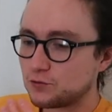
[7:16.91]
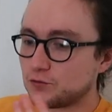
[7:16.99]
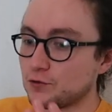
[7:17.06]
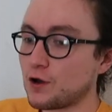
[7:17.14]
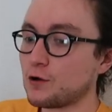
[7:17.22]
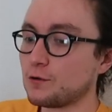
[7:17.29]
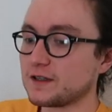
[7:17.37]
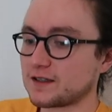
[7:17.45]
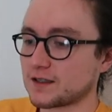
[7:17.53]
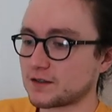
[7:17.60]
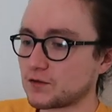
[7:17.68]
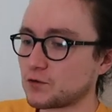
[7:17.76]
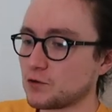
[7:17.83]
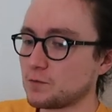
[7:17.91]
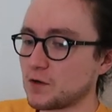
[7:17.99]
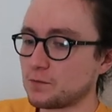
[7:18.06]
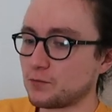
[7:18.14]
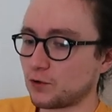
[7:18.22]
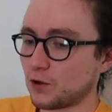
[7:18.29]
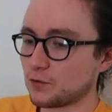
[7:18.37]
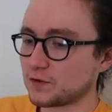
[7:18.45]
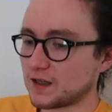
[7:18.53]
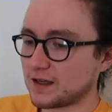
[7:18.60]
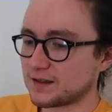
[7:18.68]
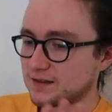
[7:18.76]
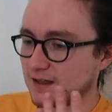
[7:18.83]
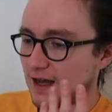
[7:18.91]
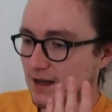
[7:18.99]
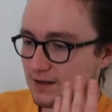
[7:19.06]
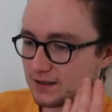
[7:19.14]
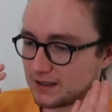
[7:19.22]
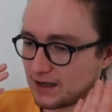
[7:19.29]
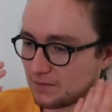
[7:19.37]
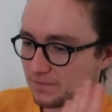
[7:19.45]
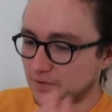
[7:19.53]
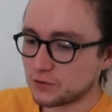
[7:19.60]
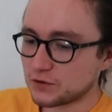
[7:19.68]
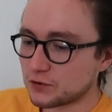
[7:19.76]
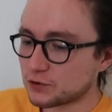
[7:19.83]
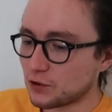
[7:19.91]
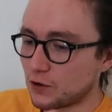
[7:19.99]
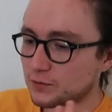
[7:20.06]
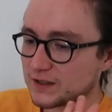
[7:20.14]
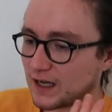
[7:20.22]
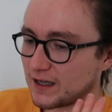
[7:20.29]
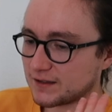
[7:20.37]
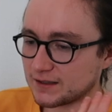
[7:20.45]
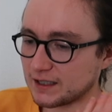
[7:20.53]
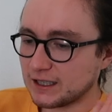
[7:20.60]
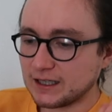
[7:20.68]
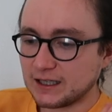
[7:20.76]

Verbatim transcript: you know it's like super processed and, and photoshopped, and